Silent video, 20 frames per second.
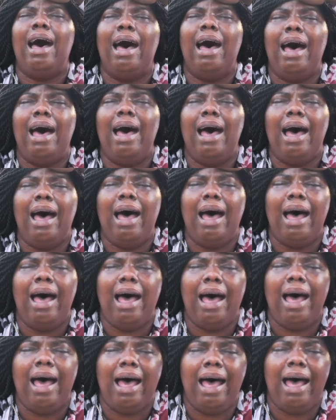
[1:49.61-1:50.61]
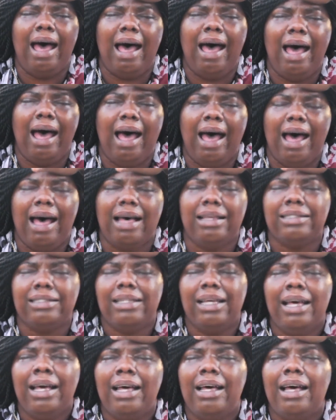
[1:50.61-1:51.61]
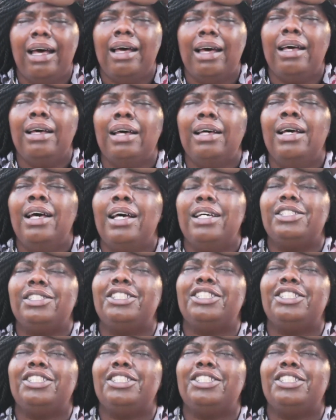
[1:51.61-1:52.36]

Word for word: and a bad cop. We like to call ourselves